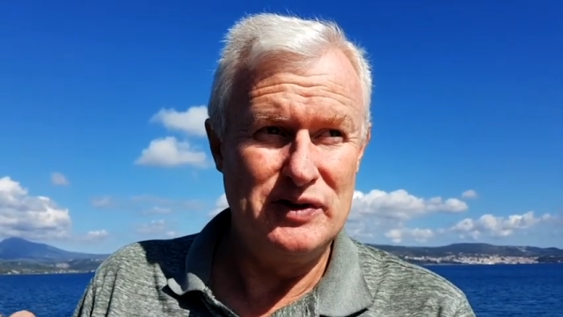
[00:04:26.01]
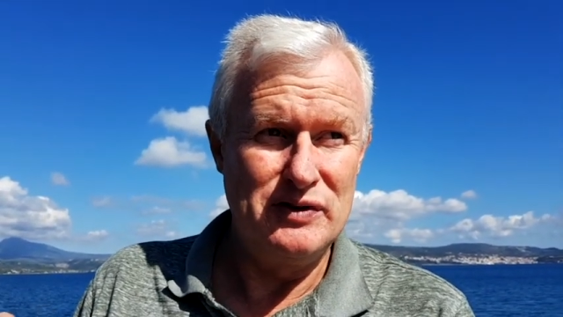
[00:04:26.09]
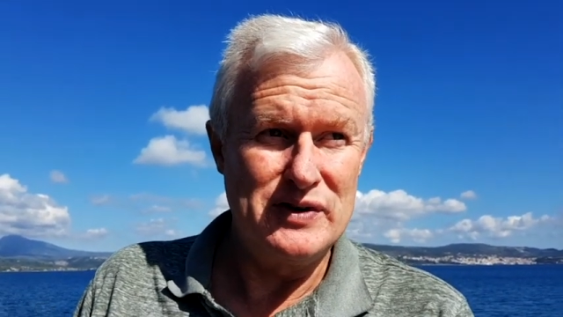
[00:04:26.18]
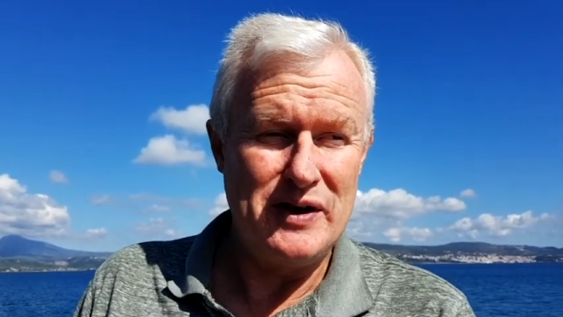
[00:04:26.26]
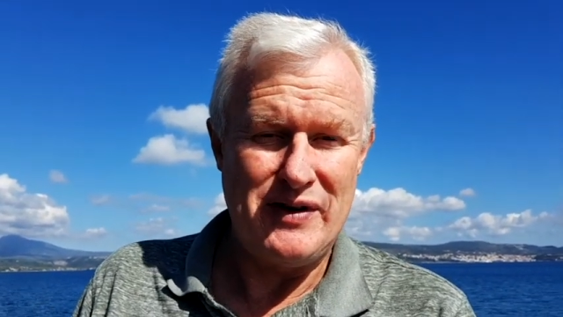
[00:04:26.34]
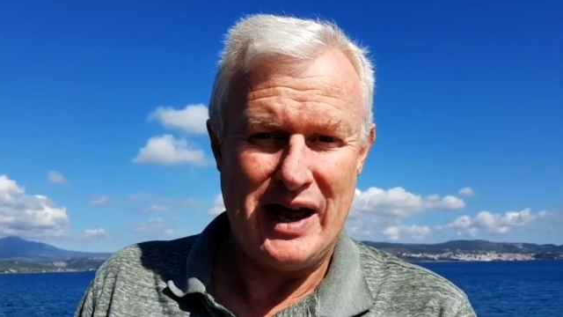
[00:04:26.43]

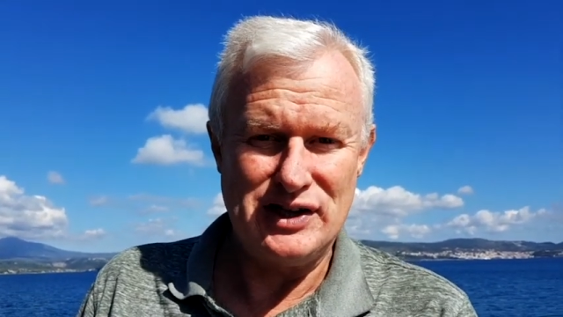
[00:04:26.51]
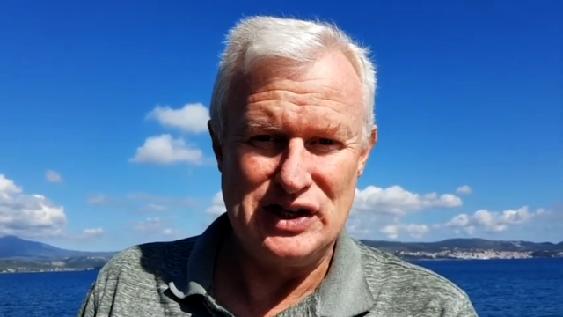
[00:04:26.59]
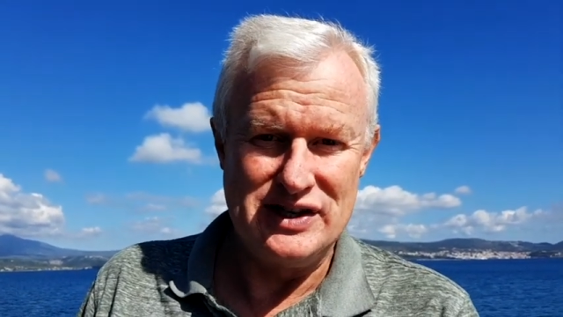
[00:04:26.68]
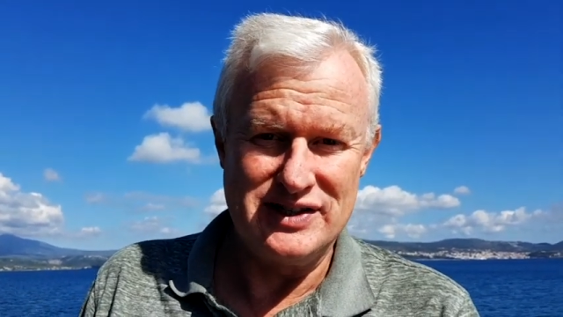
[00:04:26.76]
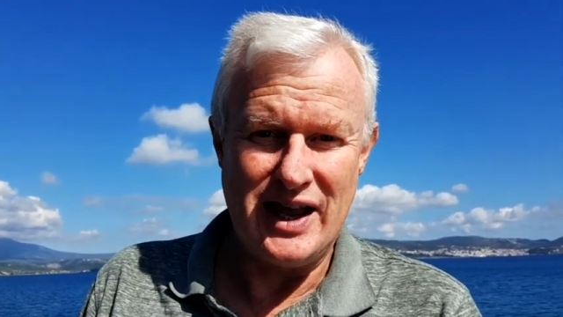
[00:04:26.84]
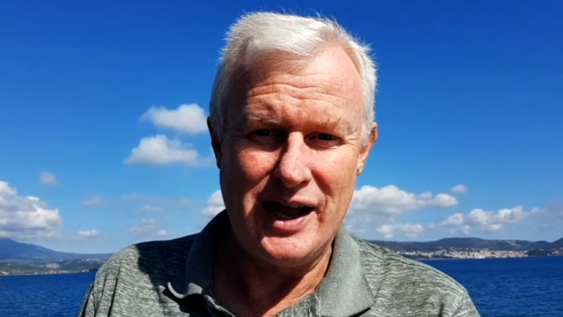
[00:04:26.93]
you've never
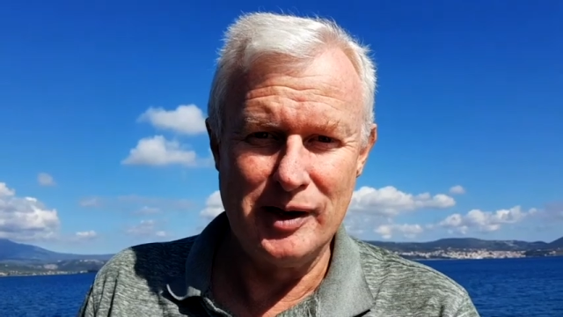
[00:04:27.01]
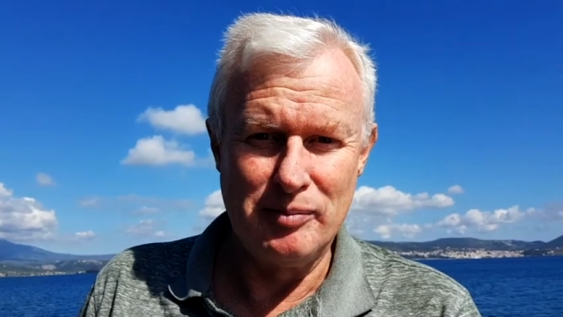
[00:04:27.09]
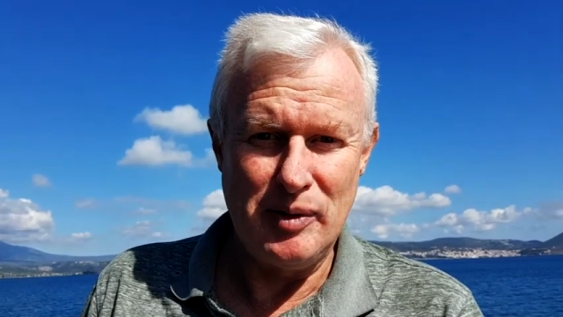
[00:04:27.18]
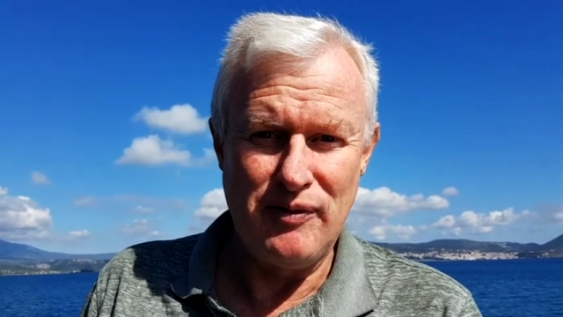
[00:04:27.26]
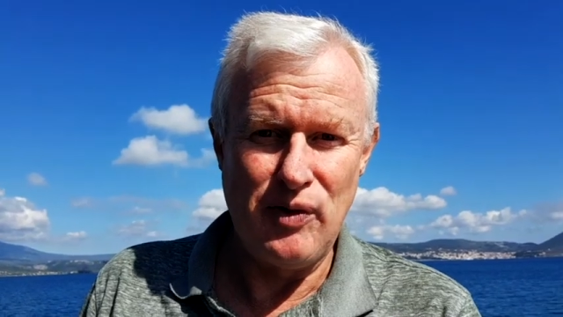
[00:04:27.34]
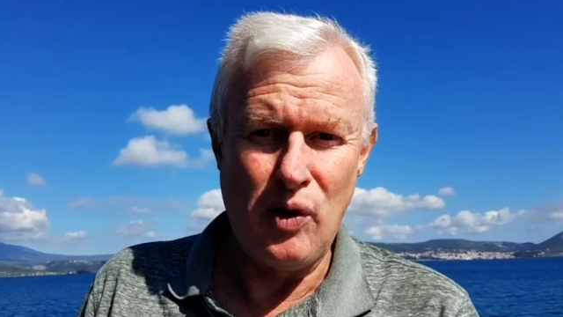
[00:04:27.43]
actually sailed
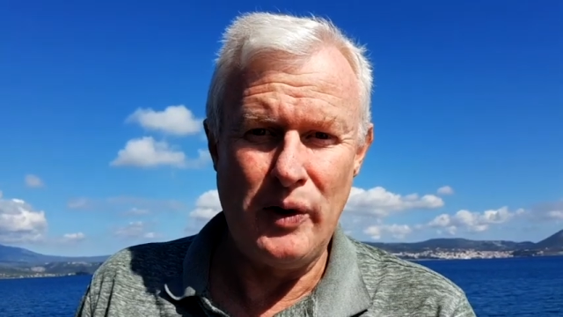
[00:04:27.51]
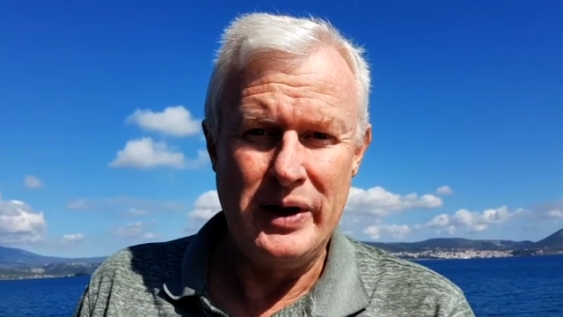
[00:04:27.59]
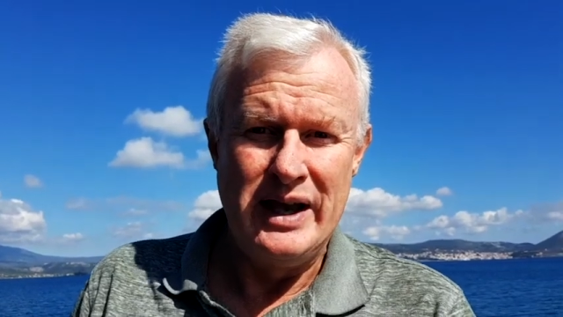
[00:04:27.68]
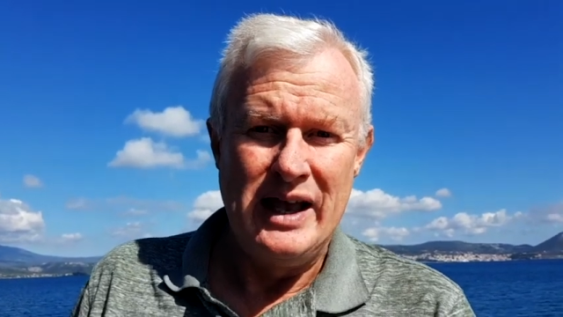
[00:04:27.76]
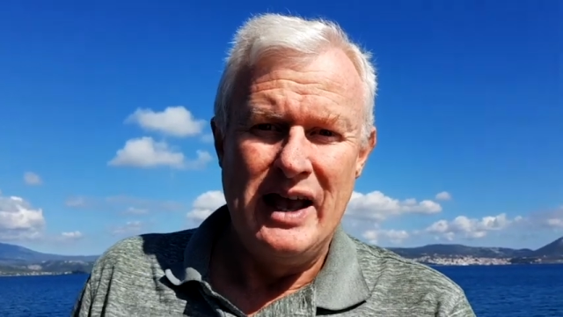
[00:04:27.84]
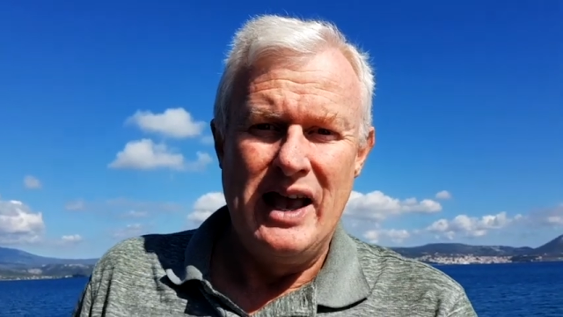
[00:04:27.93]
before.
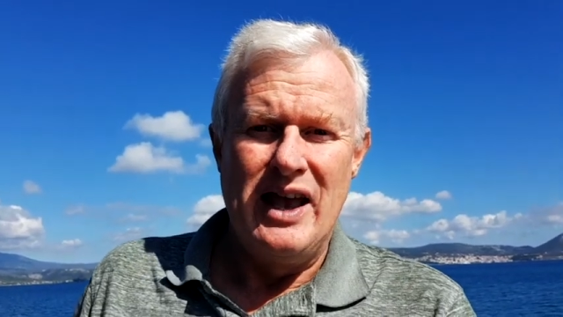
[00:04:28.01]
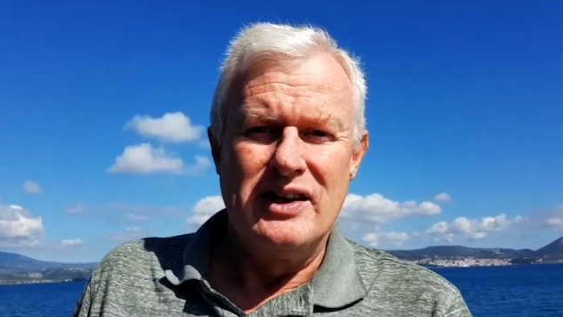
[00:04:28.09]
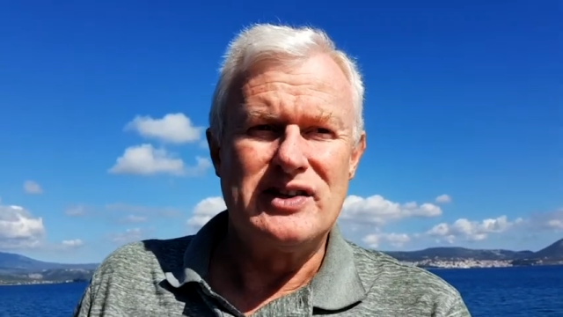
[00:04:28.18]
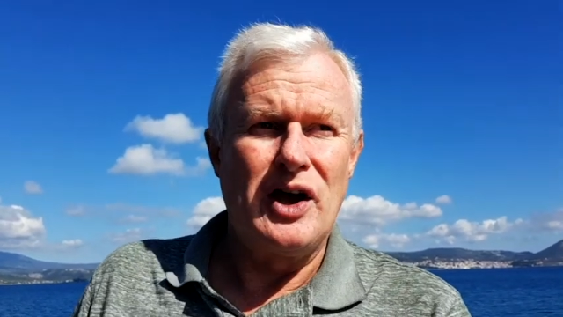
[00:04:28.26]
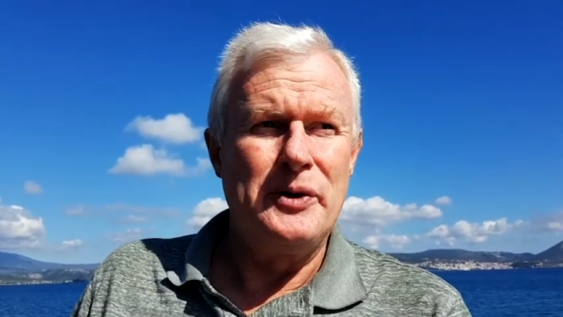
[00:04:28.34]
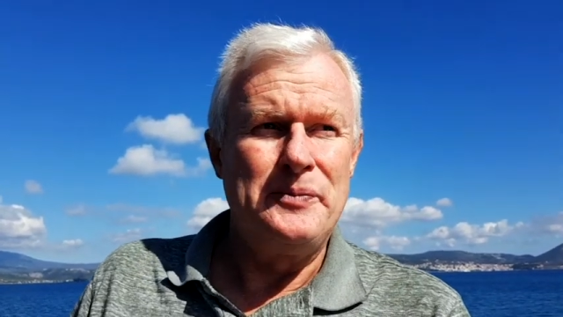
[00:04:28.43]

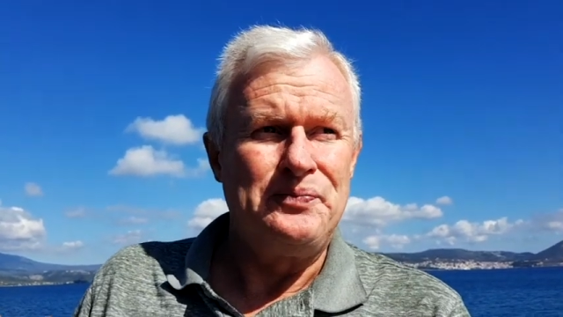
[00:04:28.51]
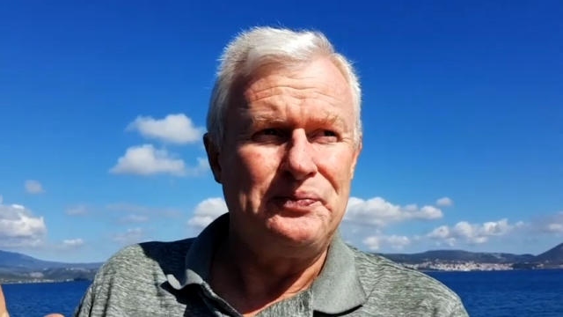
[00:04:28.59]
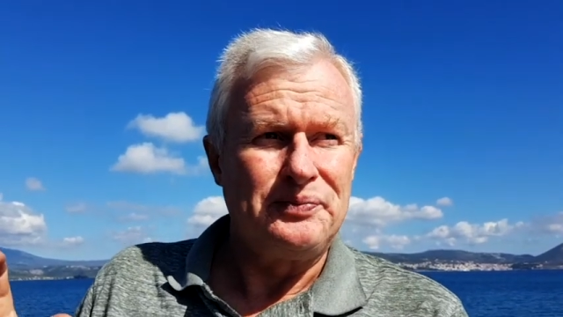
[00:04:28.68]
So